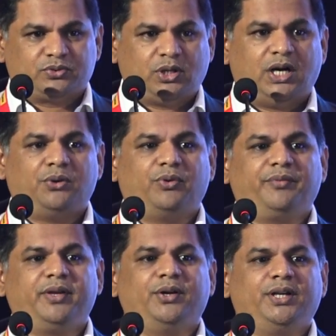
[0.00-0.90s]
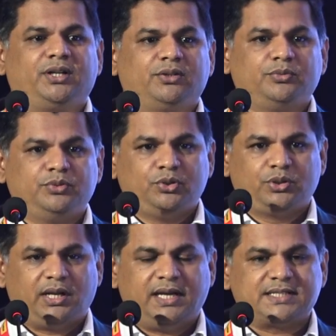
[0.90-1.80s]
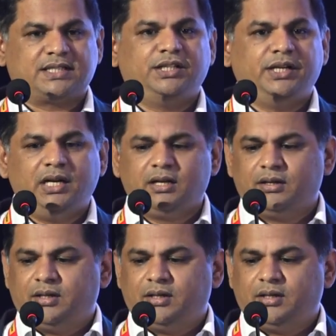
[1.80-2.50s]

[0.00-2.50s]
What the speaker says: So how are we going to utilize the yield